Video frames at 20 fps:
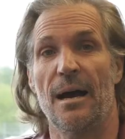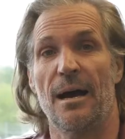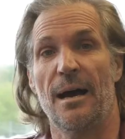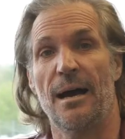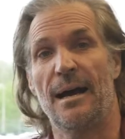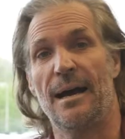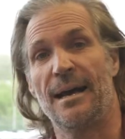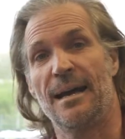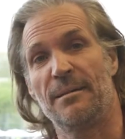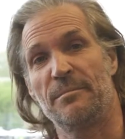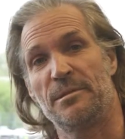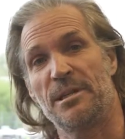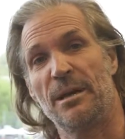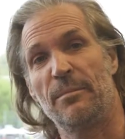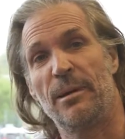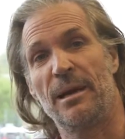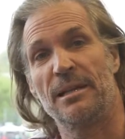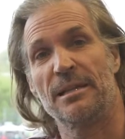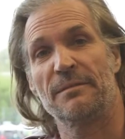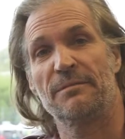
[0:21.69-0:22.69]
Hi, I'm Jay
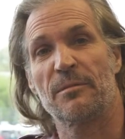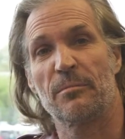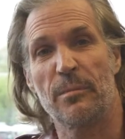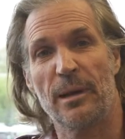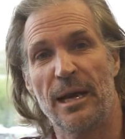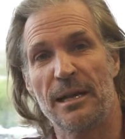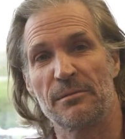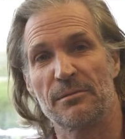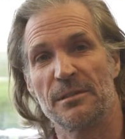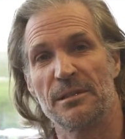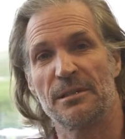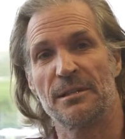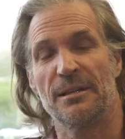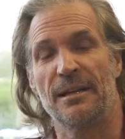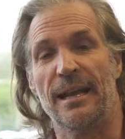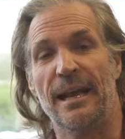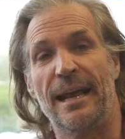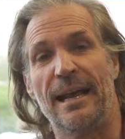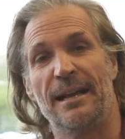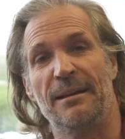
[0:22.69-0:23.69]
Bentley from Bad
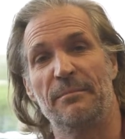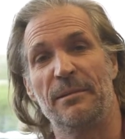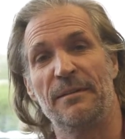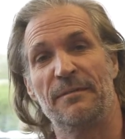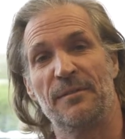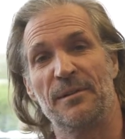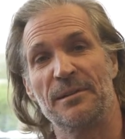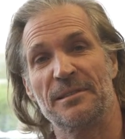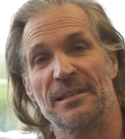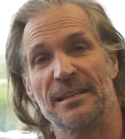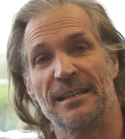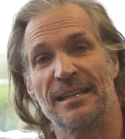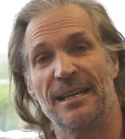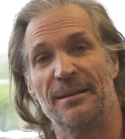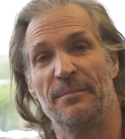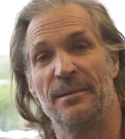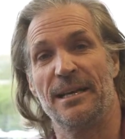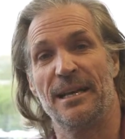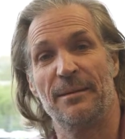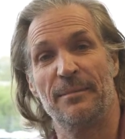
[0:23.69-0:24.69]
Religion, and me first in the
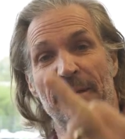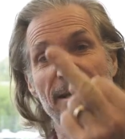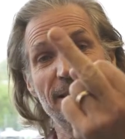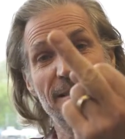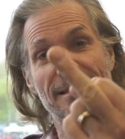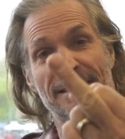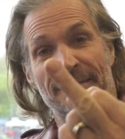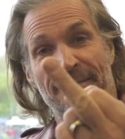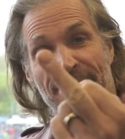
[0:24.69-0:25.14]
Gimme Gimmes.